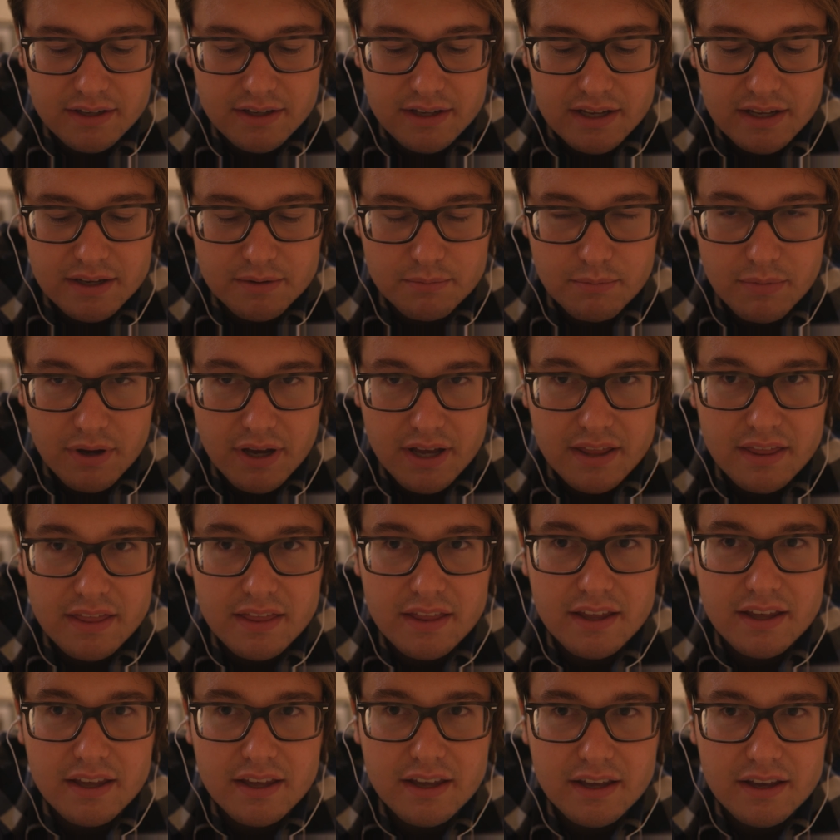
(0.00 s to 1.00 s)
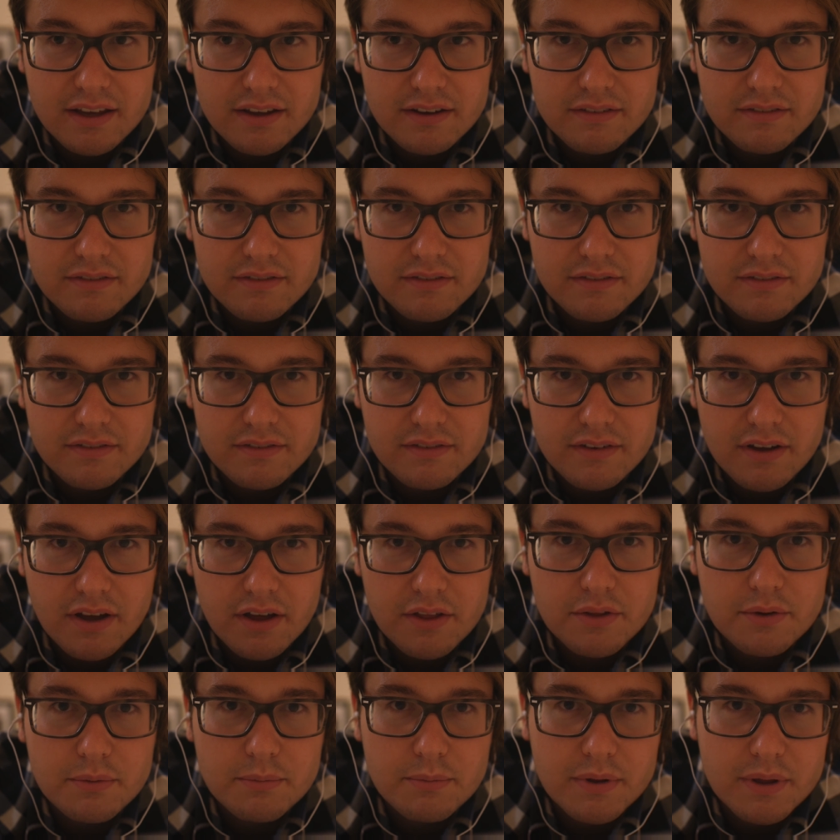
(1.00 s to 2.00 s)
and by thinking of
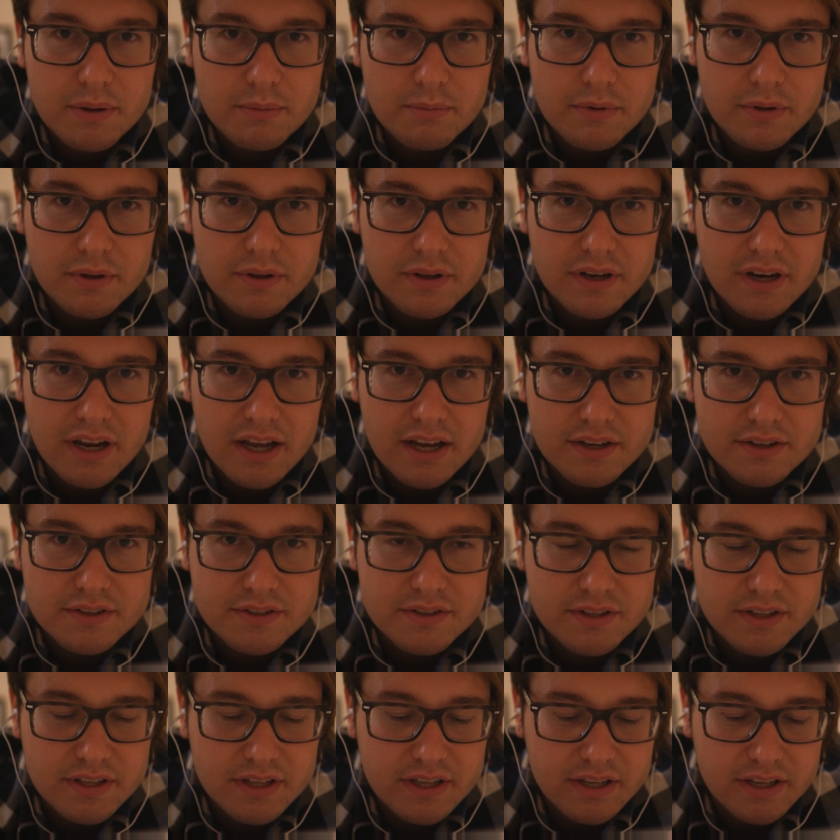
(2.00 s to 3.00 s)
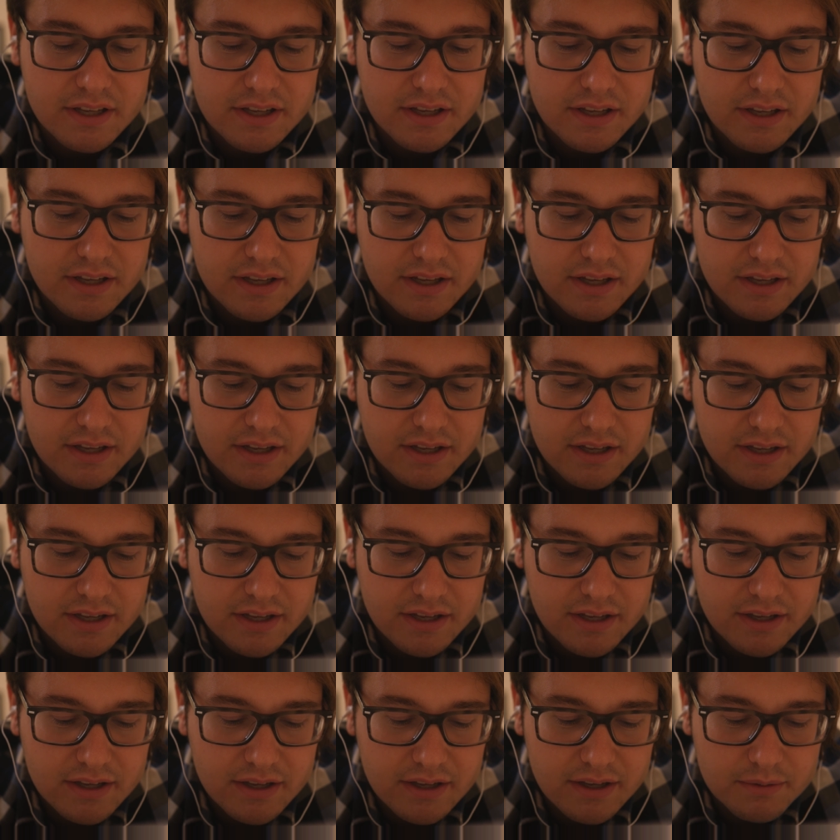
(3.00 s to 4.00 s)
other people, it actually
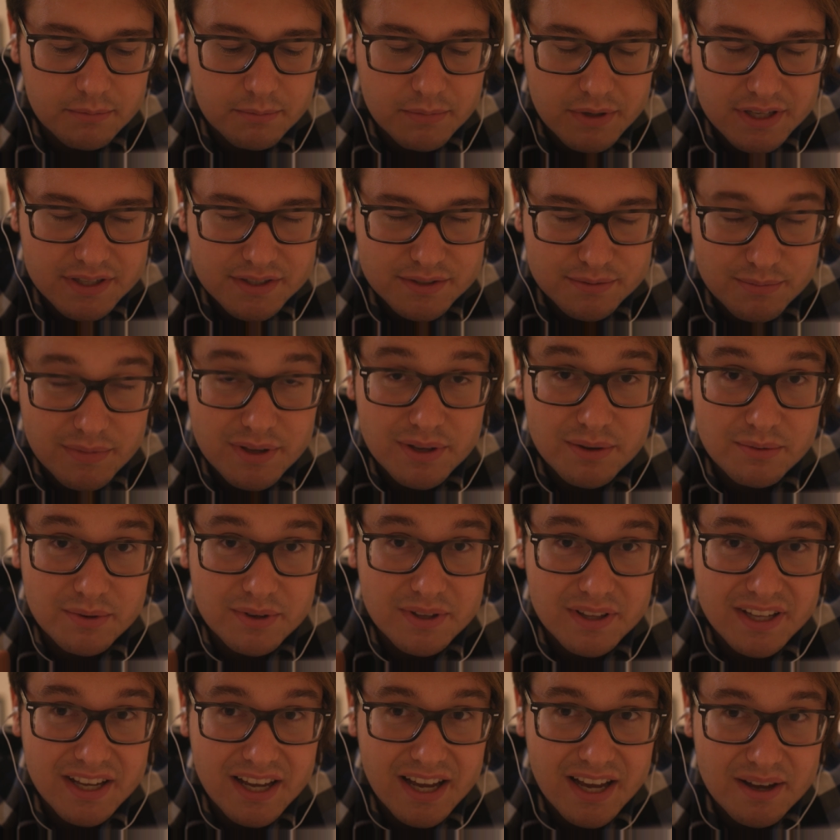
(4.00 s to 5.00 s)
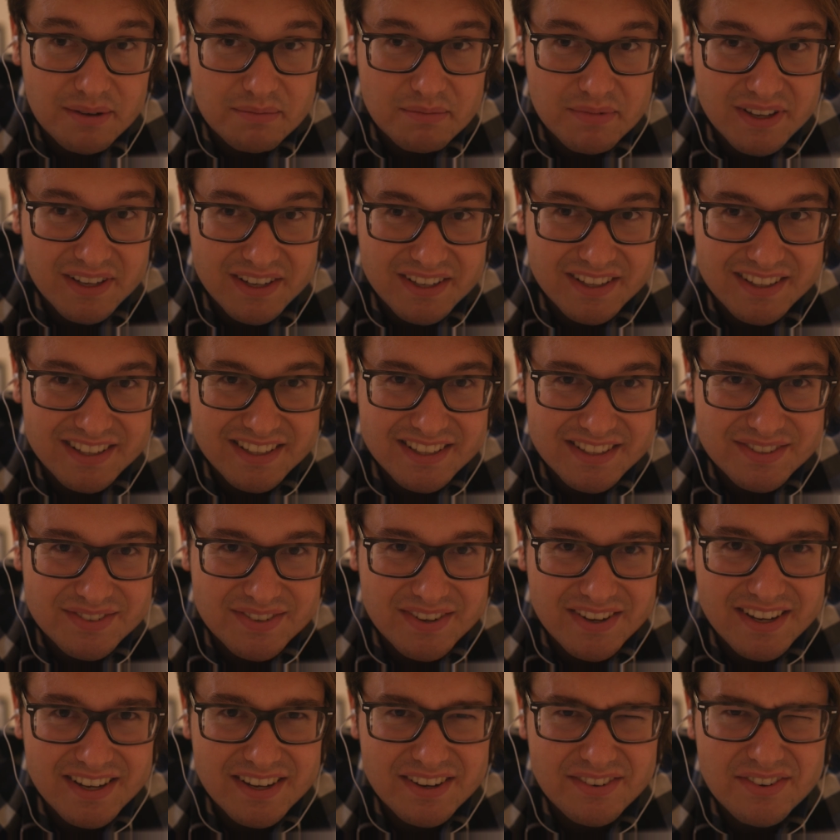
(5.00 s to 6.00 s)
makes me really happy, and that's
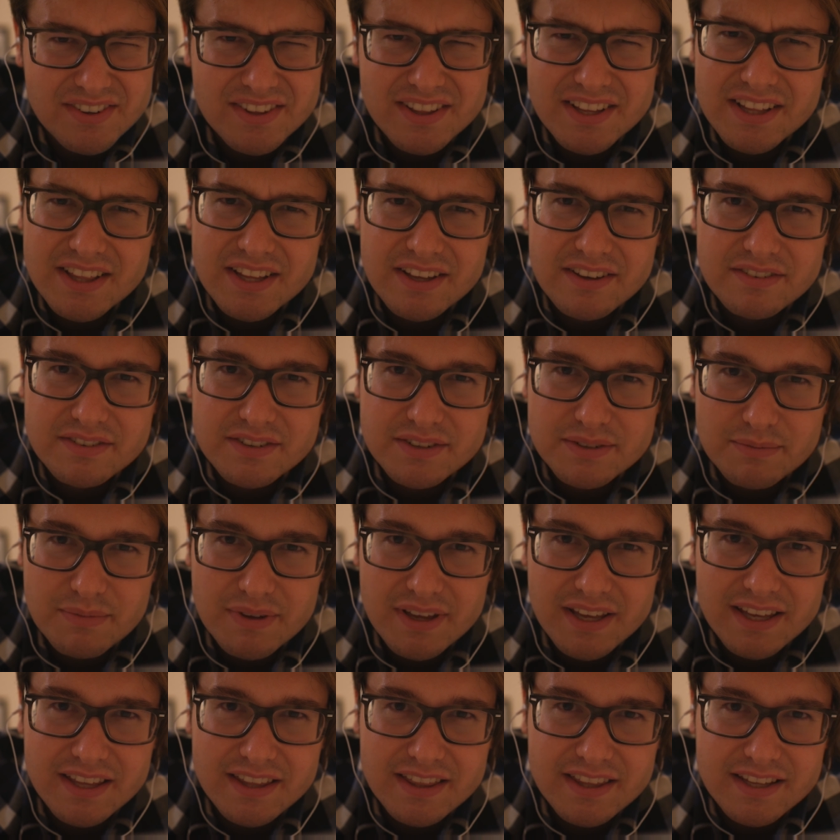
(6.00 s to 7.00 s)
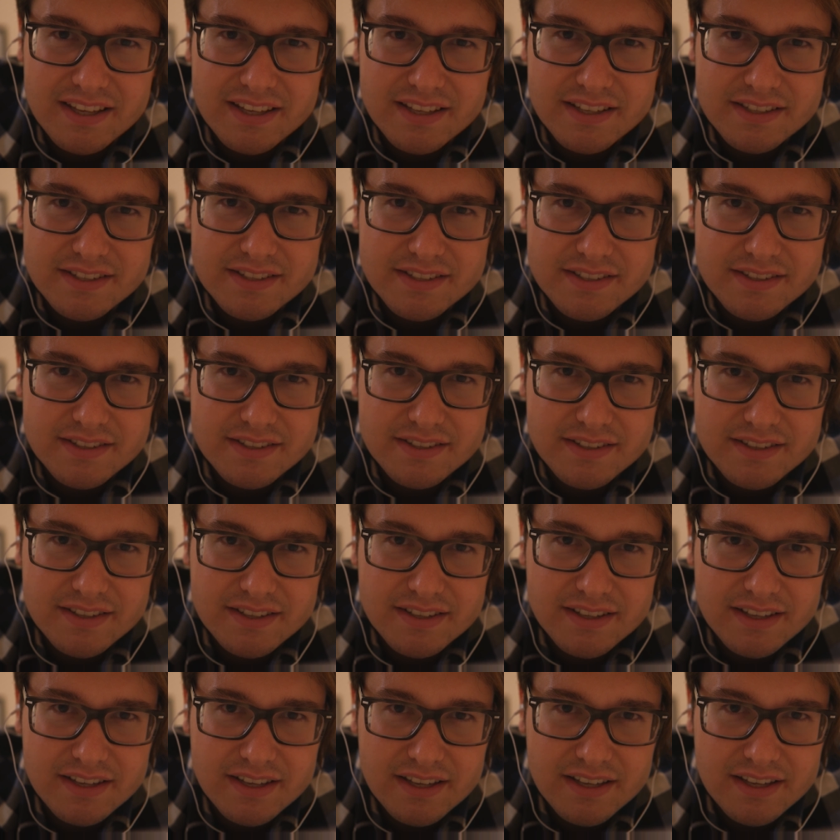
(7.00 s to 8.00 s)
why I really love to make these.
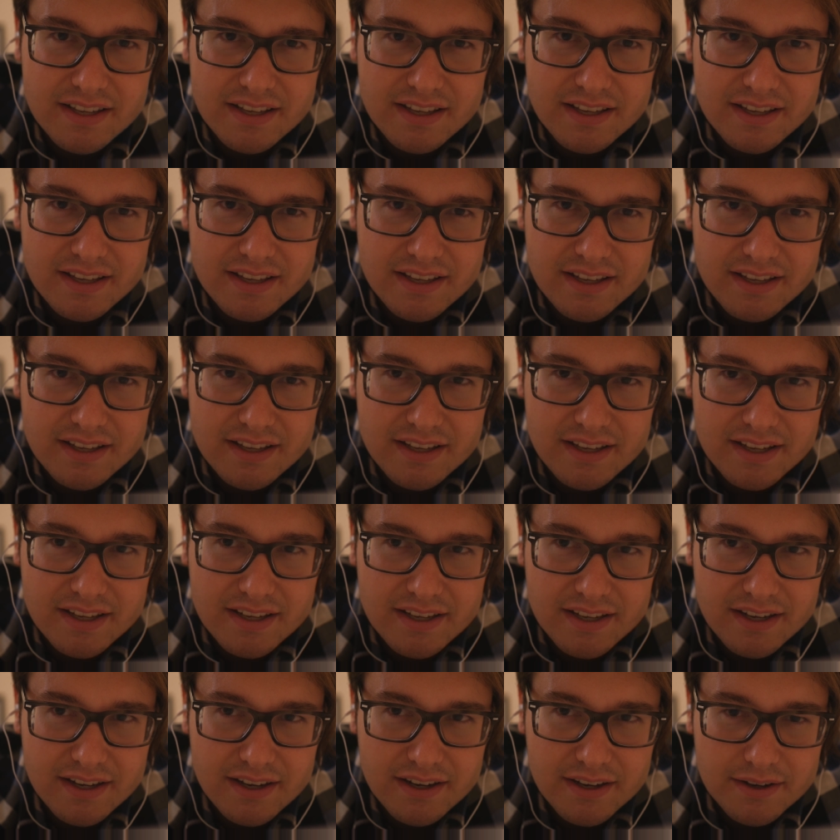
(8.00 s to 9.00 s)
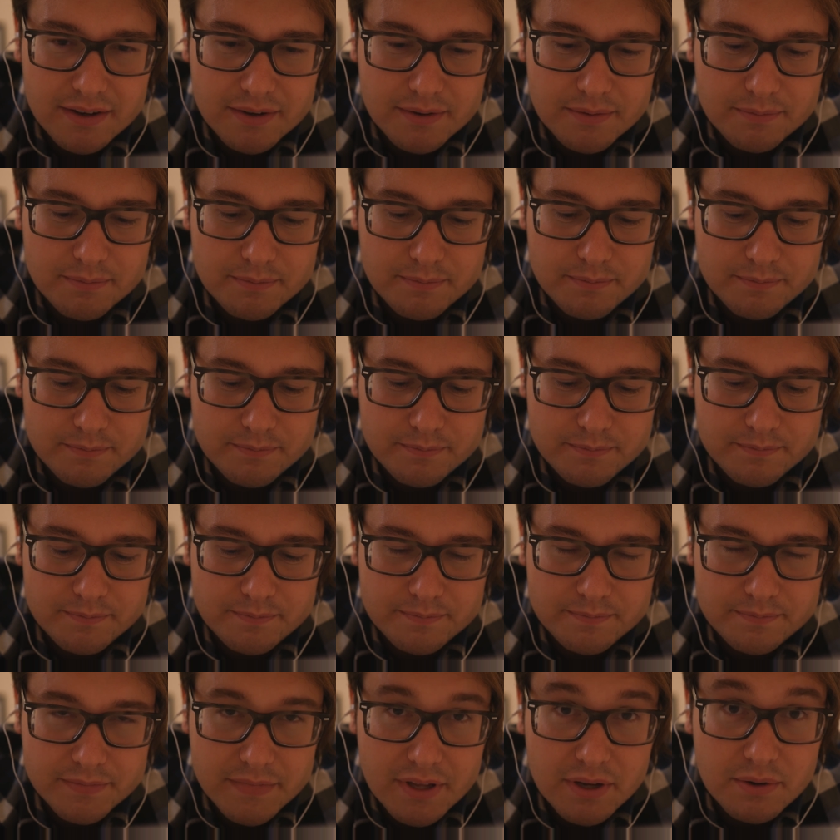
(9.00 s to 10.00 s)

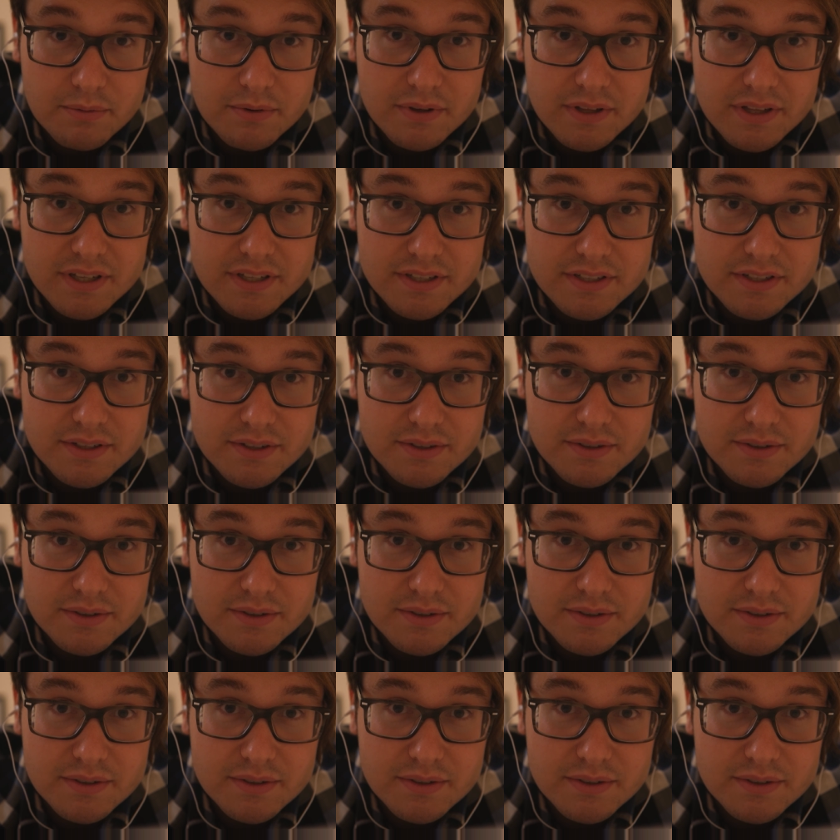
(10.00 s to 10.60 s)
I really do,